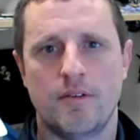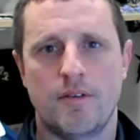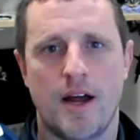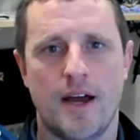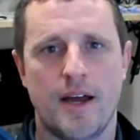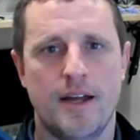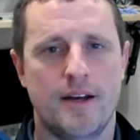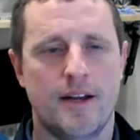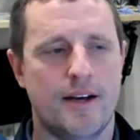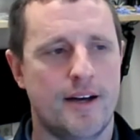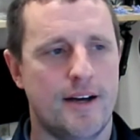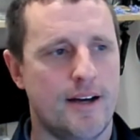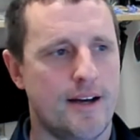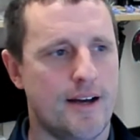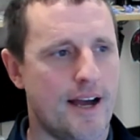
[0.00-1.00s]
Right?
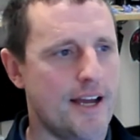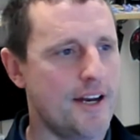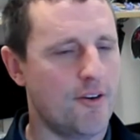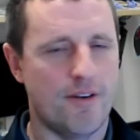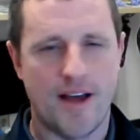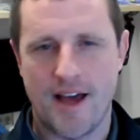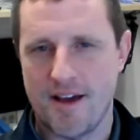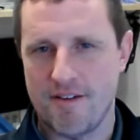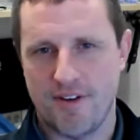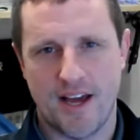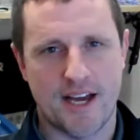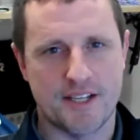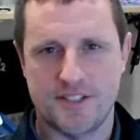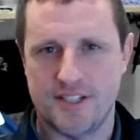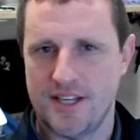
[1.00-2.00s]
I don't have
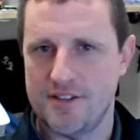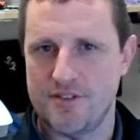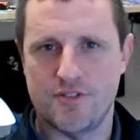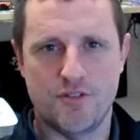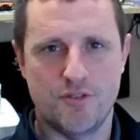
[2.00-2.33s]
access